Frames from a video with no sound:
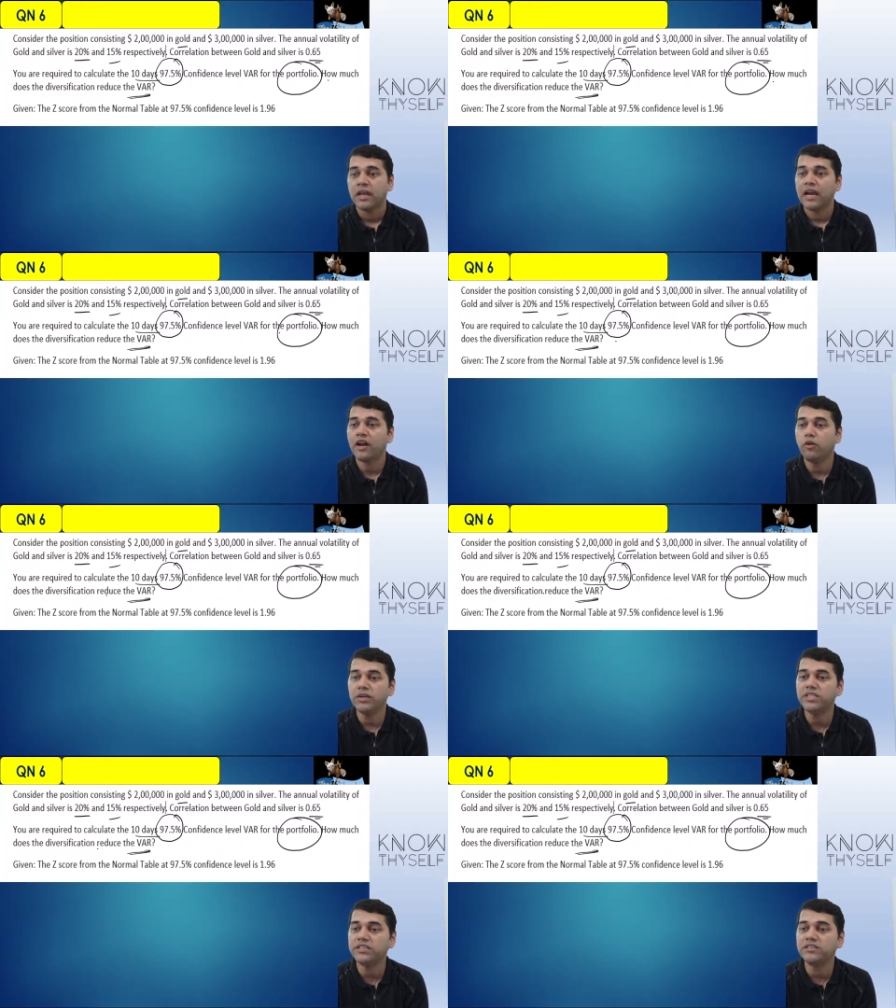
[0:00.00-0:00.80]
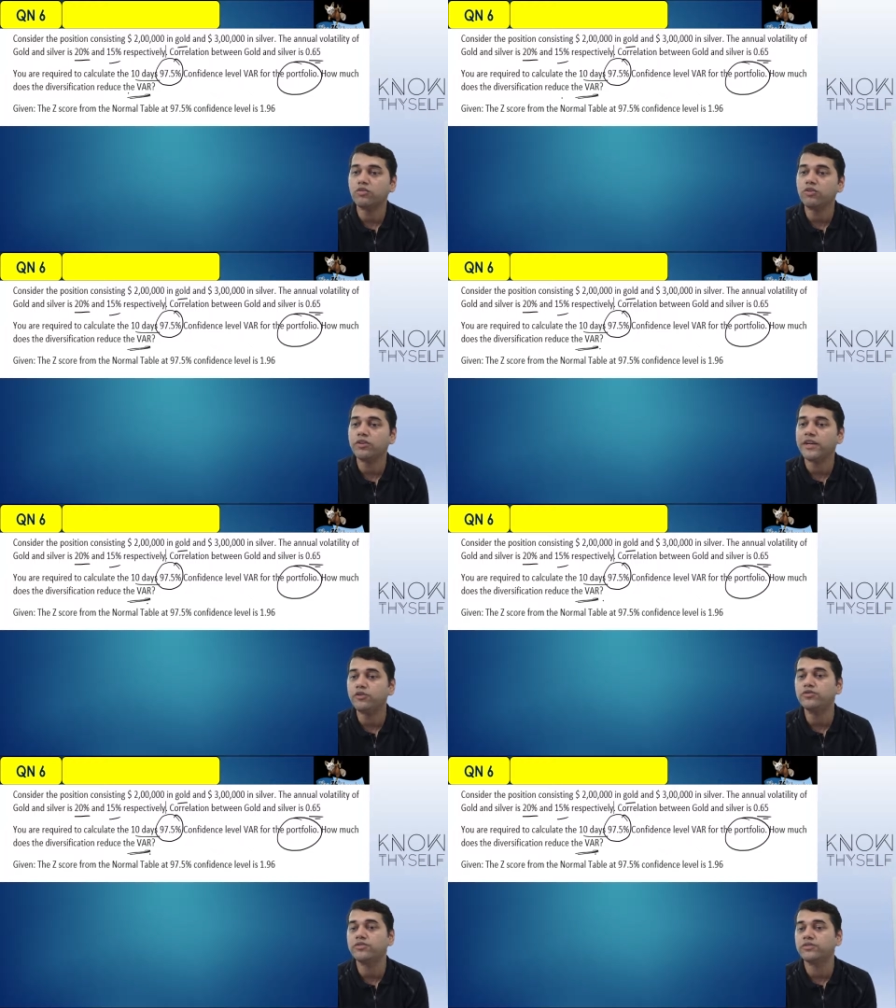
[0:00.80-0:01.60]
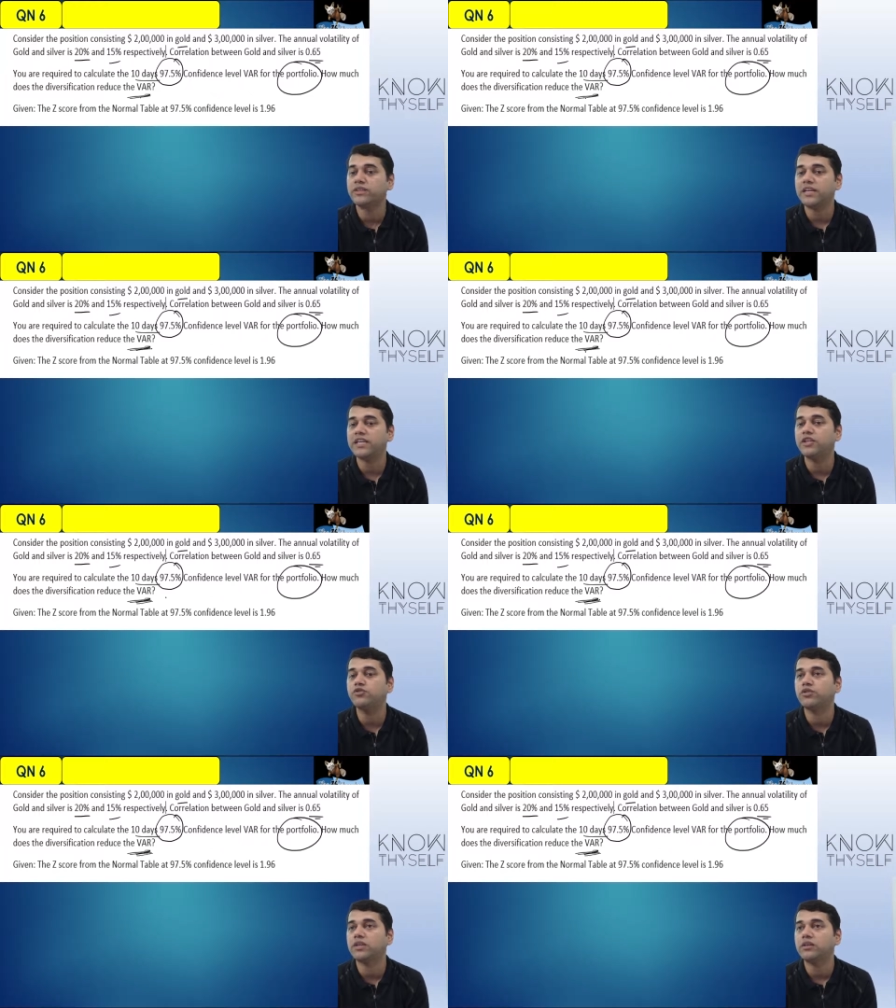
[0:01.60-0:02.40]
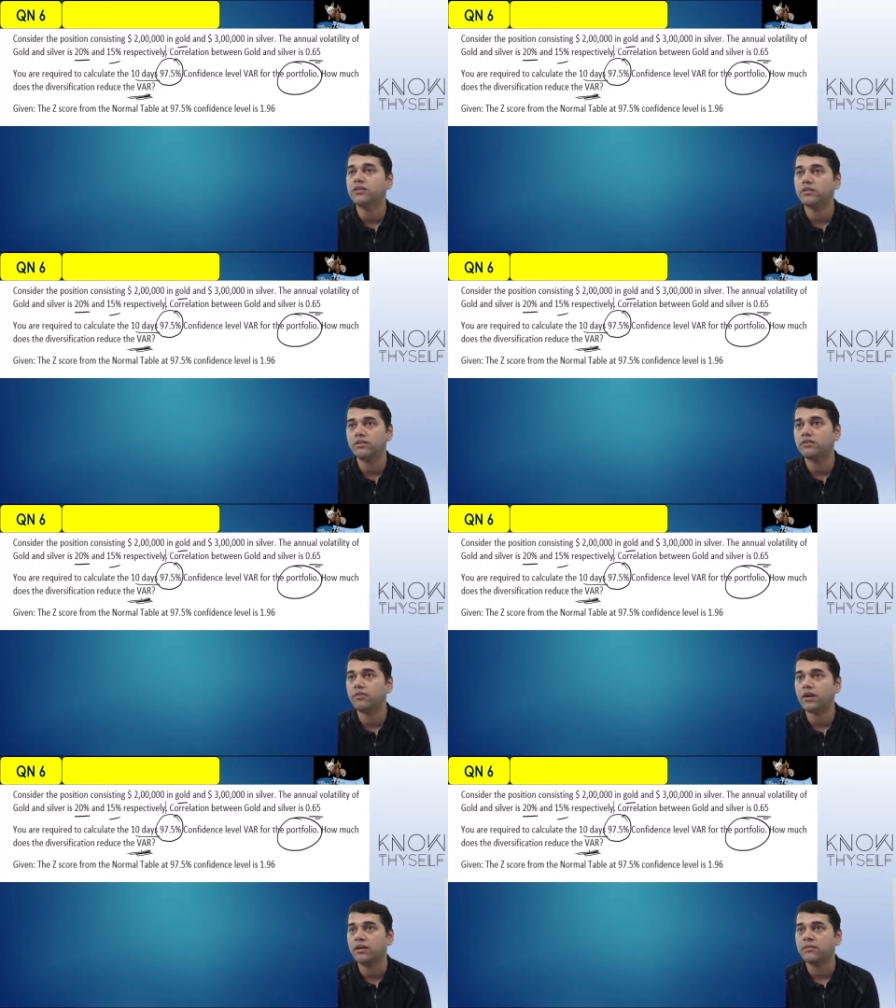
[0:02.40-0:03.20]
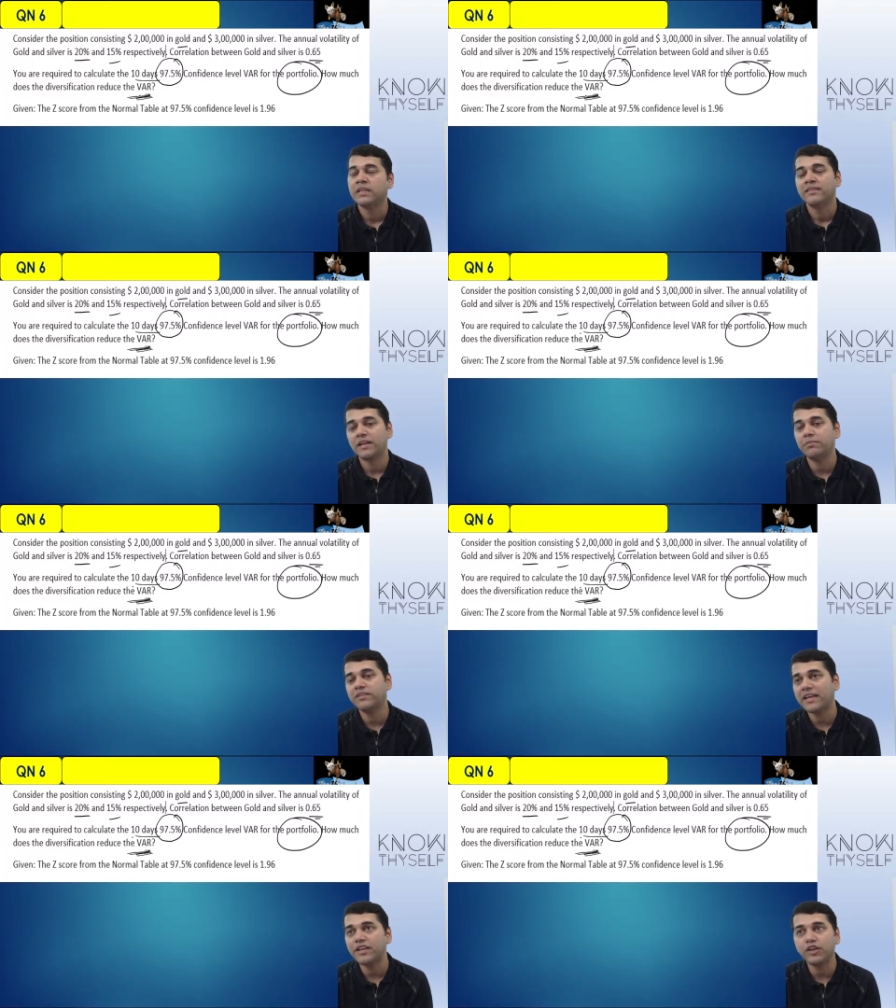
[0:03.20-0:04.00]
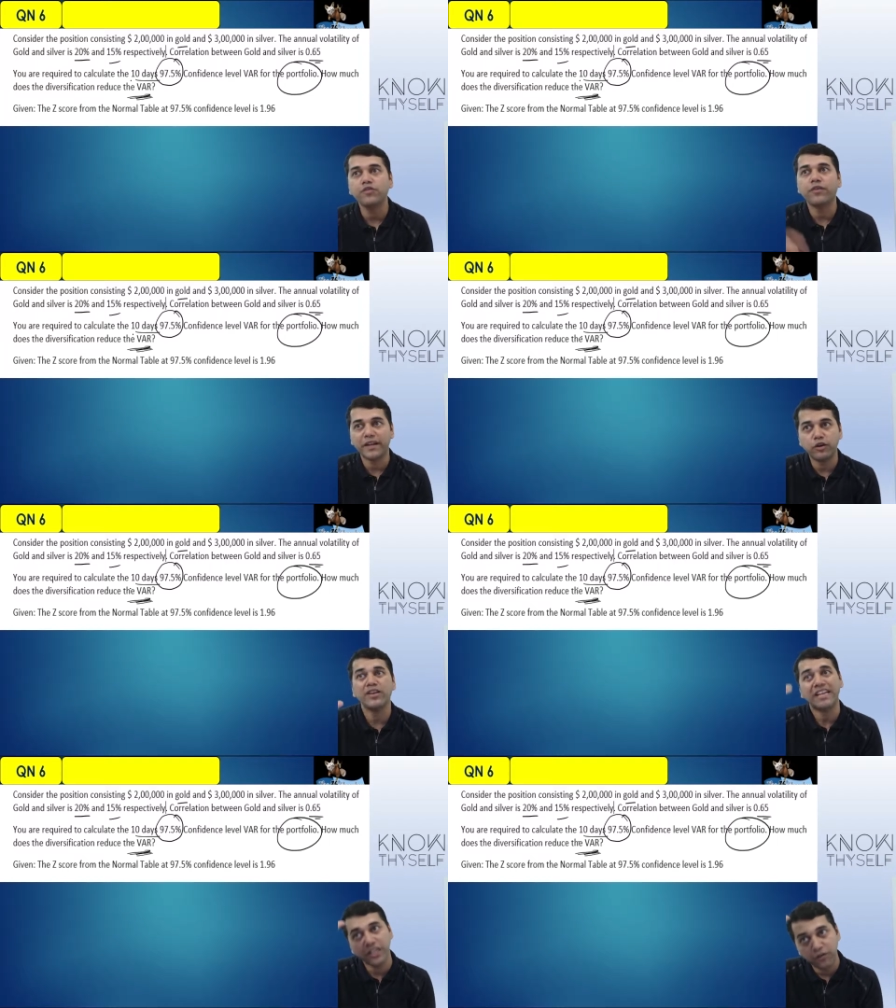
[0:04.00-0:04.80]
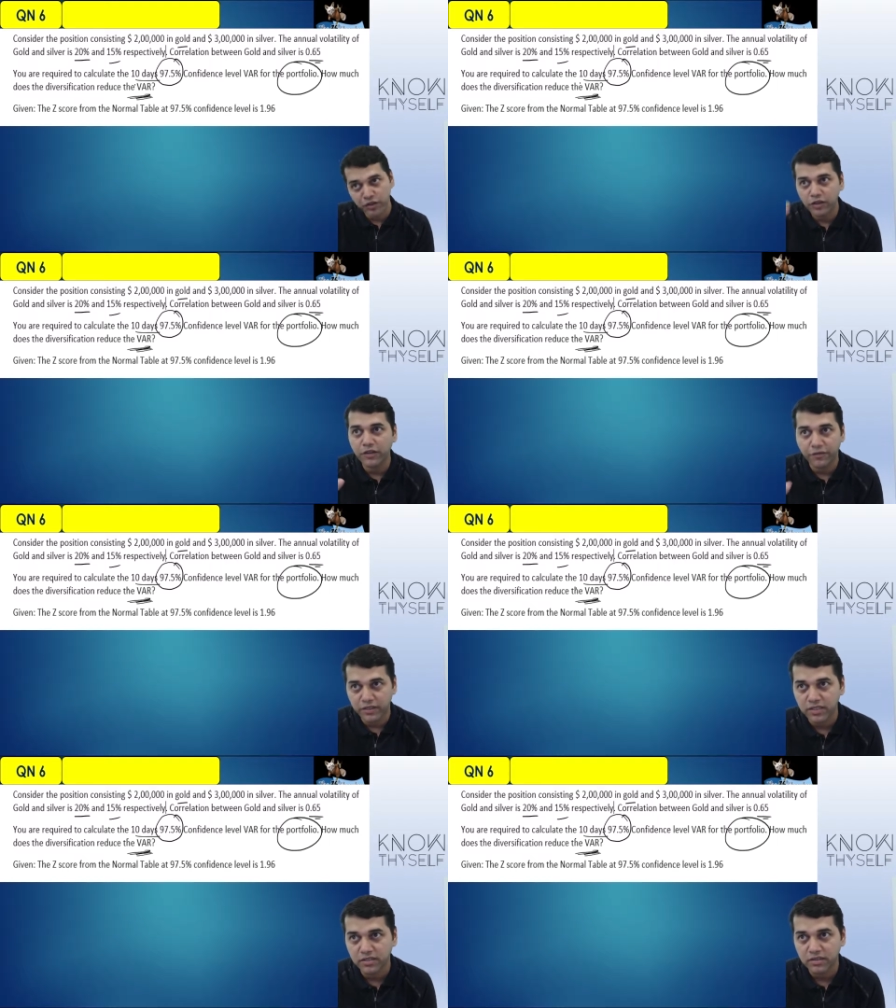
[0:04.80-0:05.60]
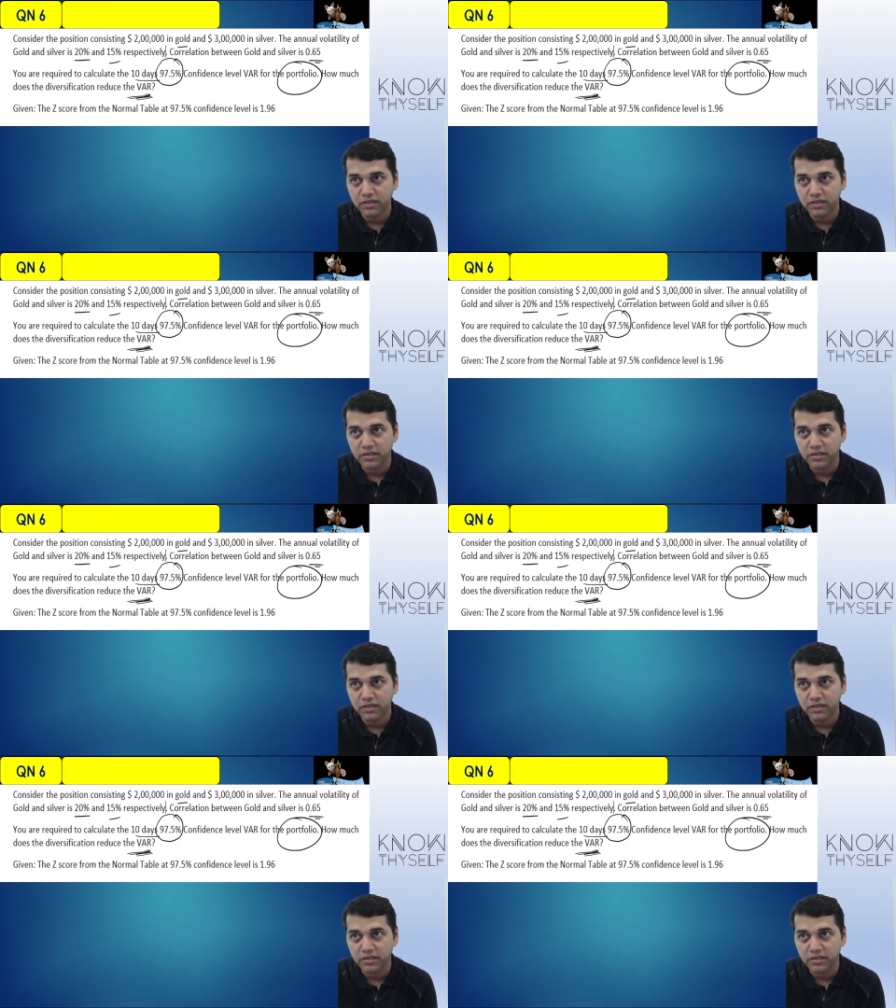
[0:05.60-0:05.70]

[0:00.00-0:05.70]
And how much it is going to reduce individual uh, VAR. That means I need to find out individually first.